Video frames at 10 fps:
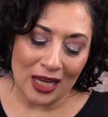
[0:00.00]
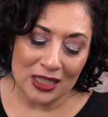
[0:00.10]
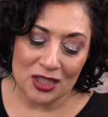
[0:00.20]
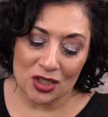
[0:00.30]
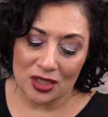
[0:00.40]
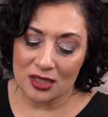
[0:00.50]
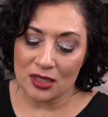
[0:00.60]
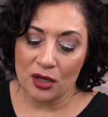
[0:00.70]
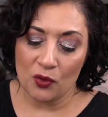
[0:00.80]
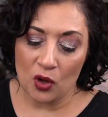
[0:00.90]
it's just
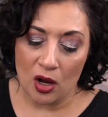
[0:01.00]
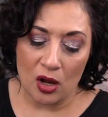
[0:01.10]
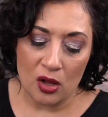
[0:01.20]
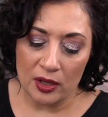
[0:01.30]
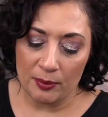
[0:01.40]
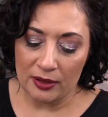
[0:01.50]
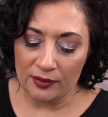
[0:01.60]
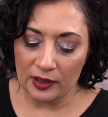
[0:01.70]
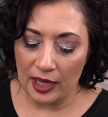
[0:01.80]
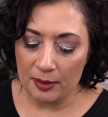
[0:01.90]
overall a bit of a
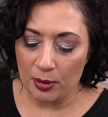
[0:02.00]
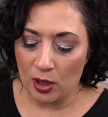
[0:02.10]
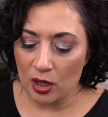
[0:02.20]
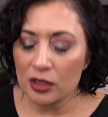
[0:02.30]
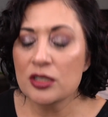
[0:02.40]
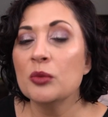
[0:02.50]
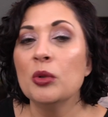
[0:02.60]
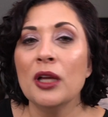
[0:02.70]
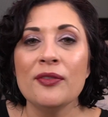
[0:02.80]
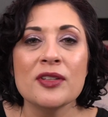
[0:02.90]
light bar. So
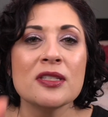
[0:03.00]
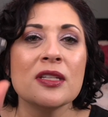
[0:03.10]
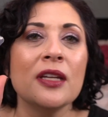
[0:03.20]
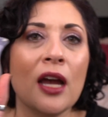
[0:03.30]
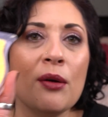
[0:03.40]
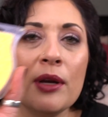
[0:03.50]
we'll have to see how